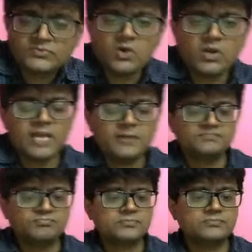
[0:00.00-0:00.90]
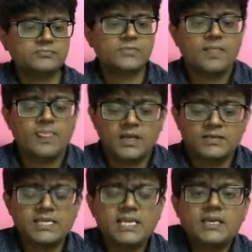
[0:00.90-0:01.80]
Okay,
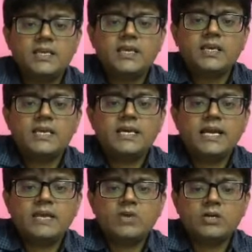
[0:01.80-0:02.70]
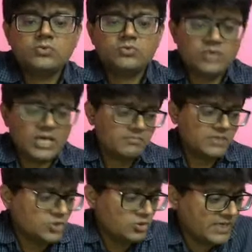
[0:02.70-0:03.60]
see here I want to, so I'm
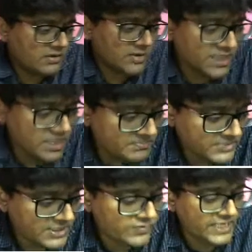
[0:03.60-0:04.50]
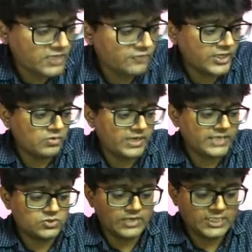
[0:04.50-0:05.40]
assuming, I'm just waiting for you
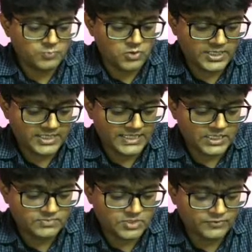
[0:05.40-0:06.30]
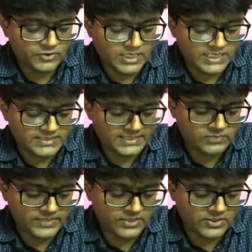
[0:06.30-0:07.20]
guys to respond in terms of your
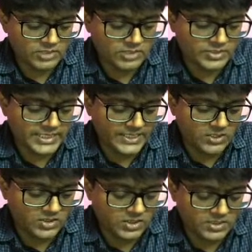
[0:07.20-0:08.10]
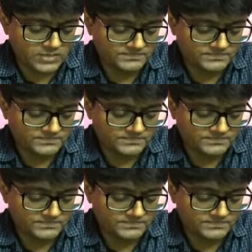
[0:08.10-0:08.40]
answers, whether you're able to get it or not.